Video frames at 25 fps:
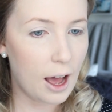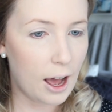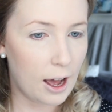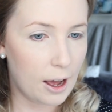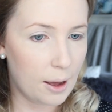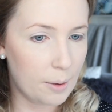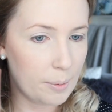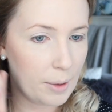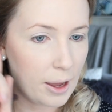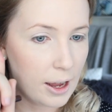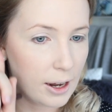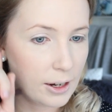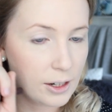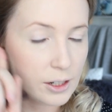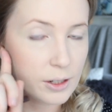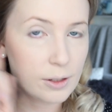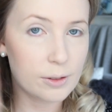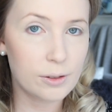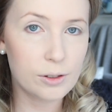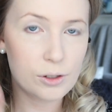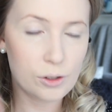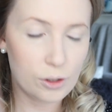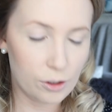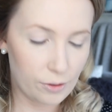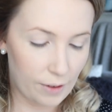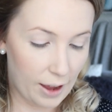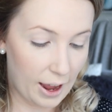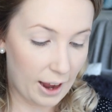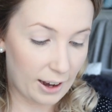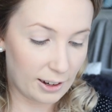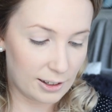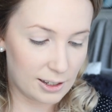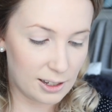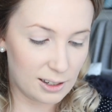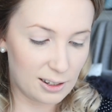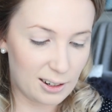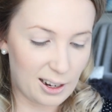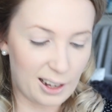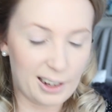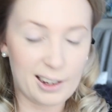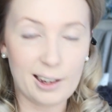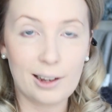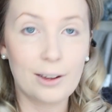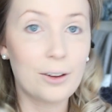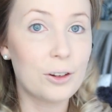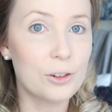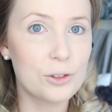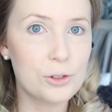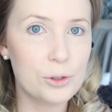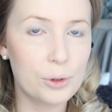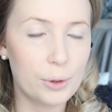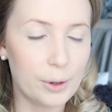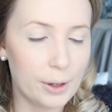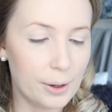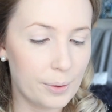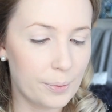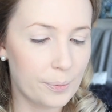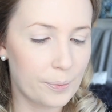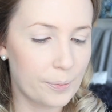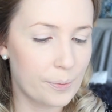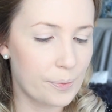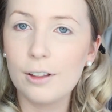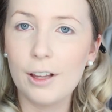um, and sort of acted like a contour.